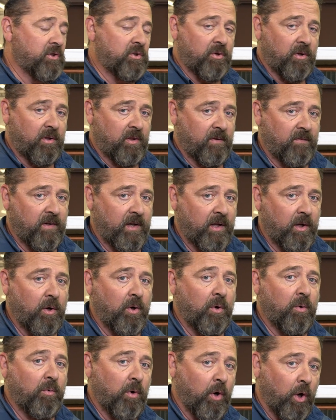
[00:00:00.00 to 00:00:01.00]
start the
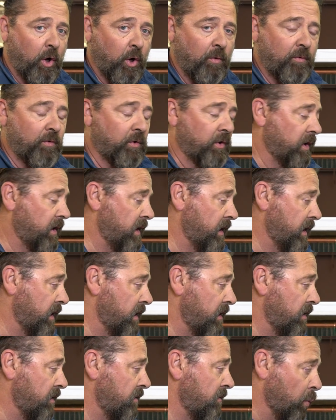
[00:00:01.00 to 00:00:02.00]
video over
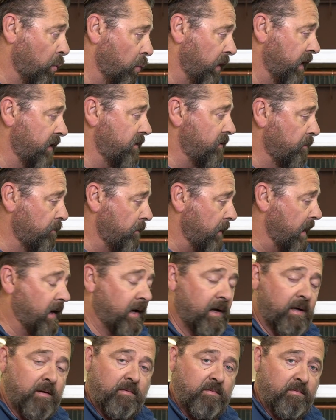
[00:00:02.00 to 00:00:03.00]
again with
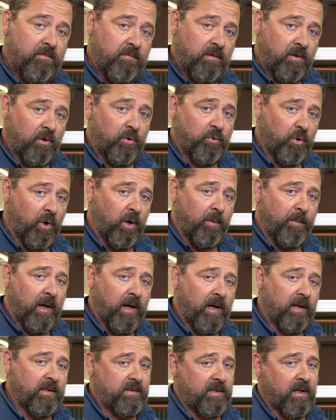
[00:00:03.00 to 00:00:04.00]
my control
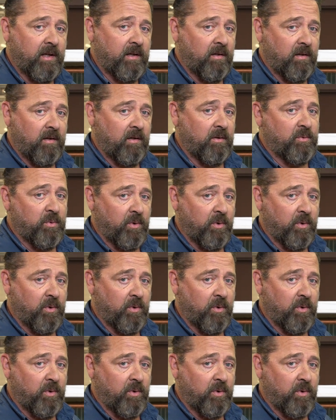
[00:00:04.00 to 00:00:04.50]
box set on